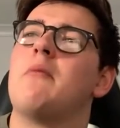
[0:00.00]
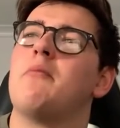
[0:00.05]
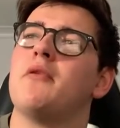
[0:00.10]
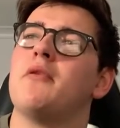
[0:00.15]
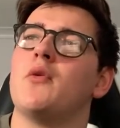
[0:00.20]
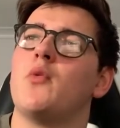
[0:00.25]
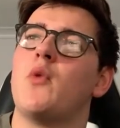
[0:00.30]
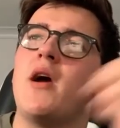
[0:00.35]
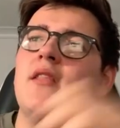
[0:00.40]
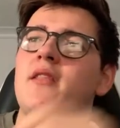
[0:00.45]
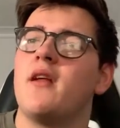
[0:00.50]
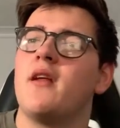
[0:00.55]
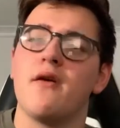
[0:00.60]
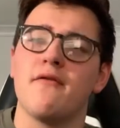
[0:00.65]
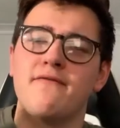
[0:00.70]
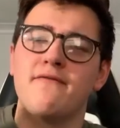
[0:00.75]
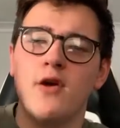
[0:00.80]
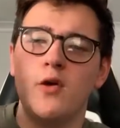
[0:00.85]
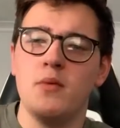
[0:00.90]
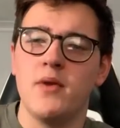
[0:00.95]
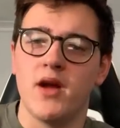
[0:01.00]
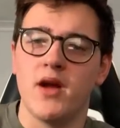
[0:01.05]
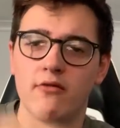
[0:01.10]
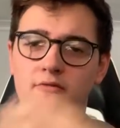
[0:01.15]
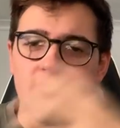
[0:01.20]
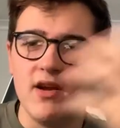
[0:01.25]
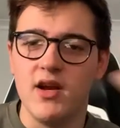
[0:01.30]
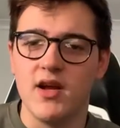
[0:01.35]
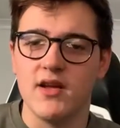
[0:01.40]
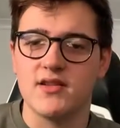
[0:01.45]
But the way they like film it, I
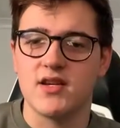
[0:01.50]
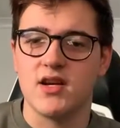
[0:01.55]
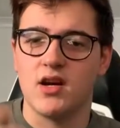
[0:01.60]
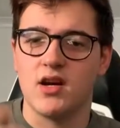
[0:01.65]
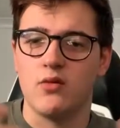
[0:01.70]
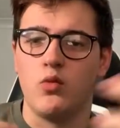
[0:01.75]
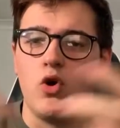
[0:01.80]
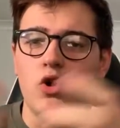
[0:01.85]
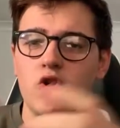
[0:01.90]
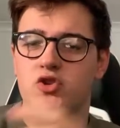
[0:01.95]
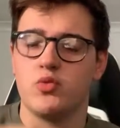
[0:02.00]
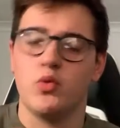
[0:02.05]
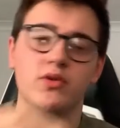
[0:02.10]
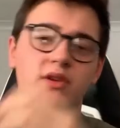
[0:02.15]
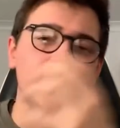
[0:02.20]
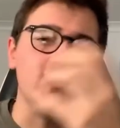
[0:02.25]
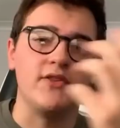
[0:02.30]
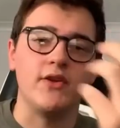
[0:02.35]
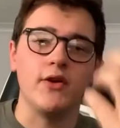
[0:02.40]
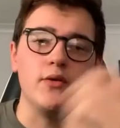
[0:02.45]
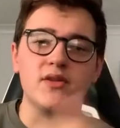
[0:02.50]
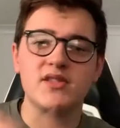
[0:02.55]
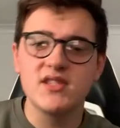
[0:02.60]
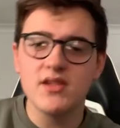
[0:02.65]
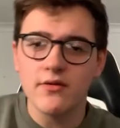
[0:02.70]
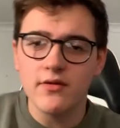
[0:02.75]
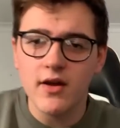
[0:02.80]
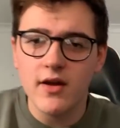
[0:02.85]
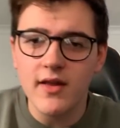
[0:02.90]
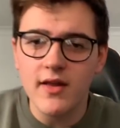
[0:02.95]
really like to kind of watch what they do and
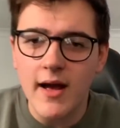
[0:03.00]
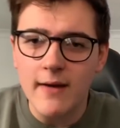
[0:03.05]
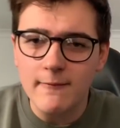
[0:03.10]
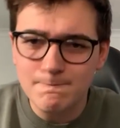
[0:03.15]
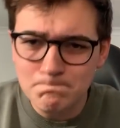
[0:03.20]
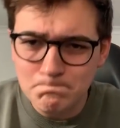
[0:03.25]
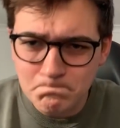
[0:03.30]
stuff like that.